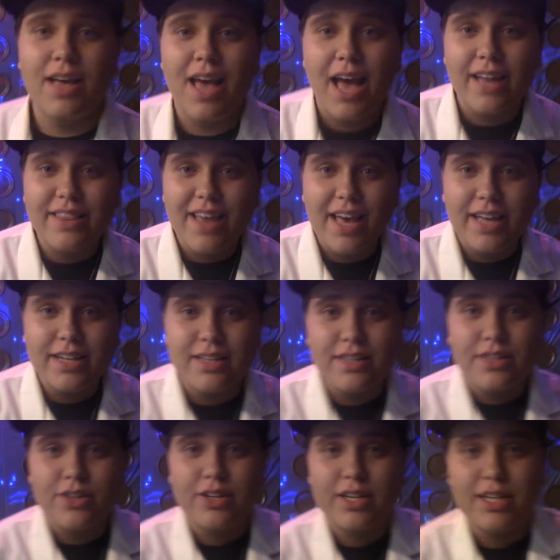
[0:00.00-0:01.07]
And then
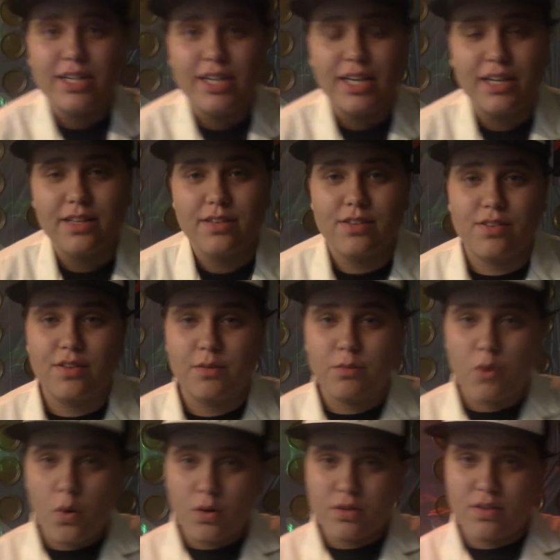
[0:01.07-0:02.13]
you're going to need
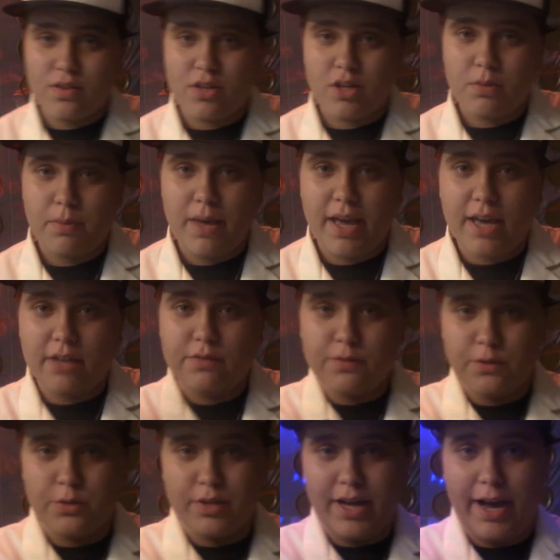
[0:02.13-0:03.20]
some corn syrup and
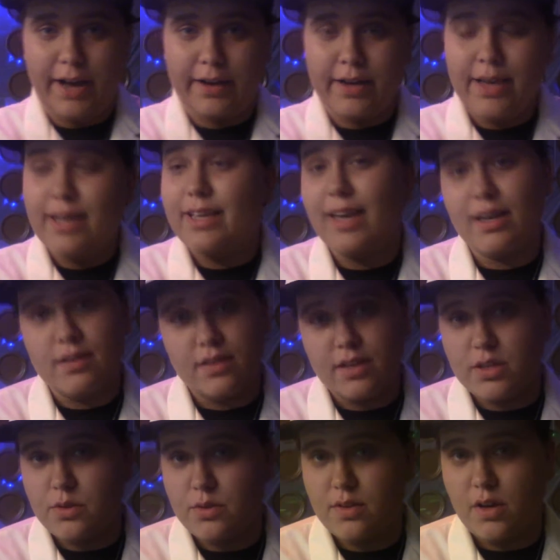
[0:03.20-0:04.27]
food dye. Yes,
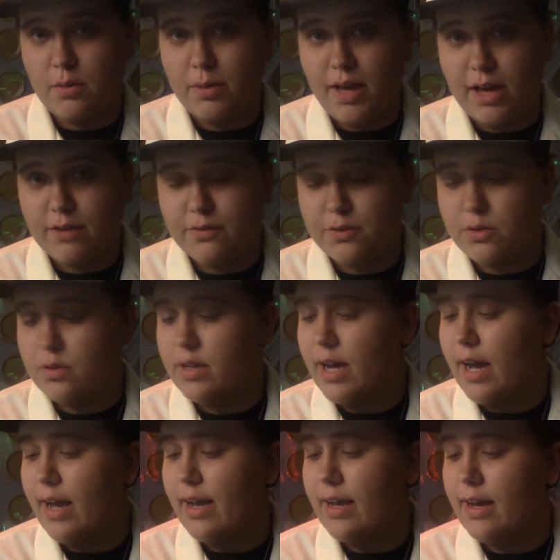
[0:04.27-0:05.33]
they do sell black food
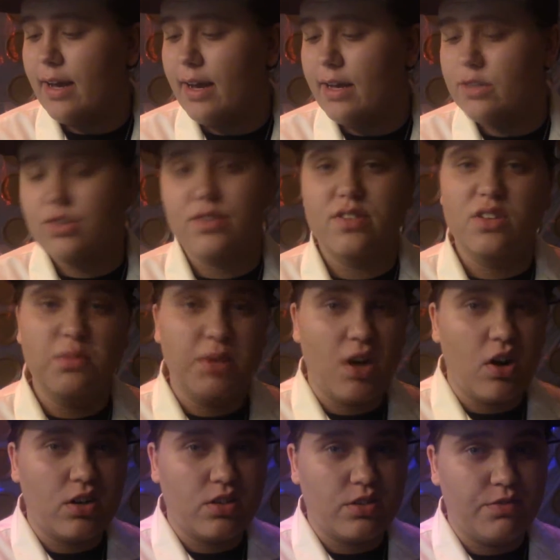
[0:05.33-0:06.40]
dye. It's just a little bit
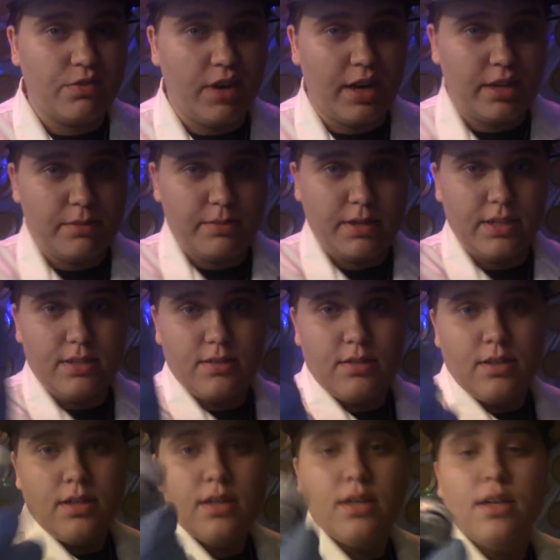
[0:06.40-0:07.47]
harder to find, but
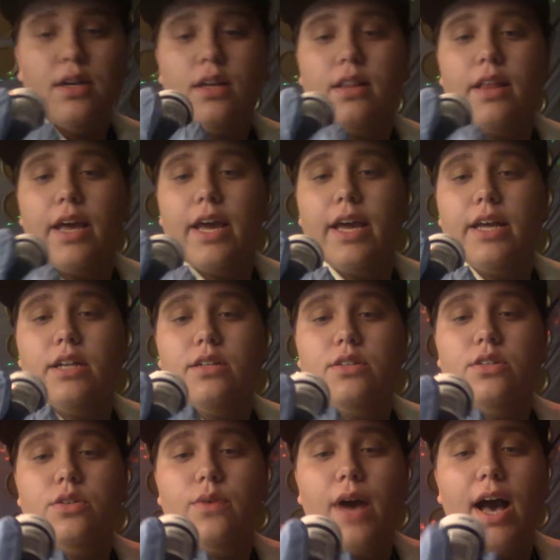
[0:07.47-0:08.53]
they
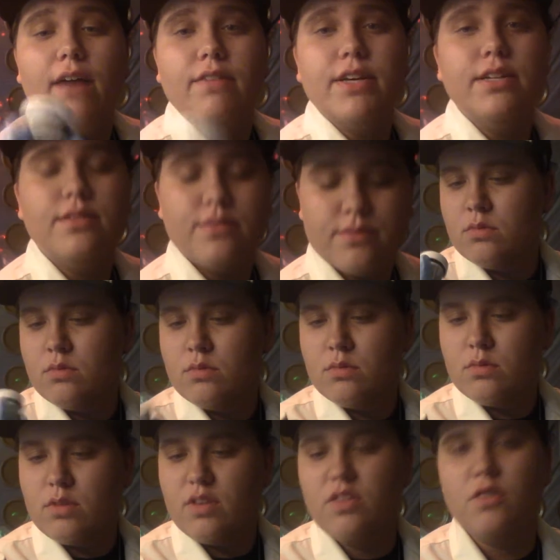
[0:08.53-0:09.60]
do have it.
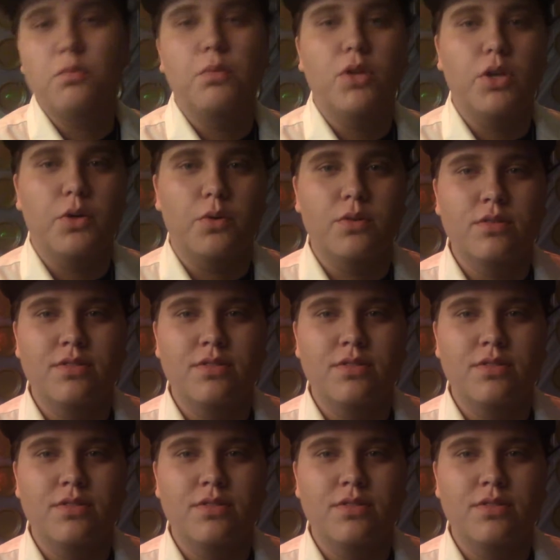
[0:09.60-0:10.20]
This is blue.